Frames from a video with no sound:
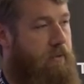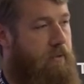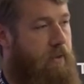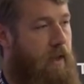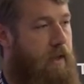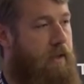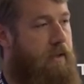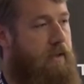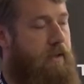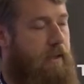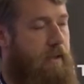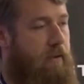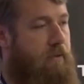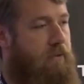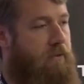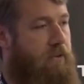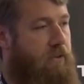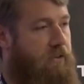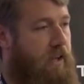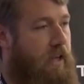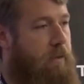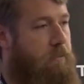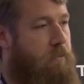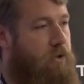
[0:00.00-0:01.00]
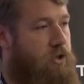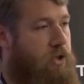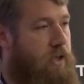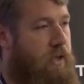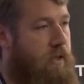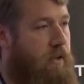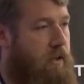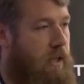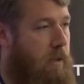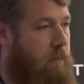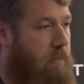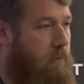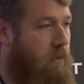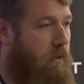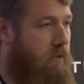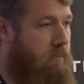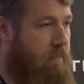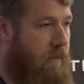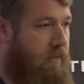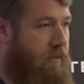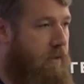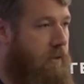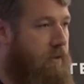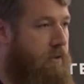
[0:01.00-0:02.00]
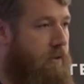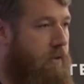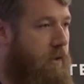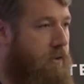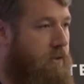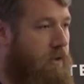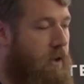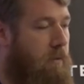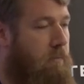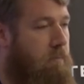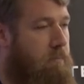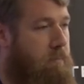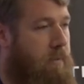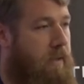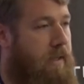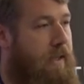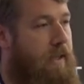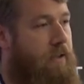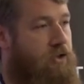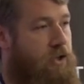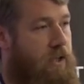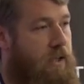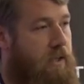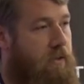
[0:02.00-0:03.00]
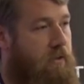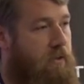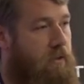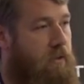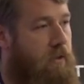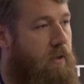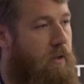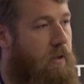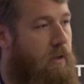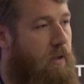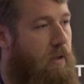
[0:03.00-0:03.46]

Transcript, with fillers: then gives the state machine a couple of methods to dump P N Gs.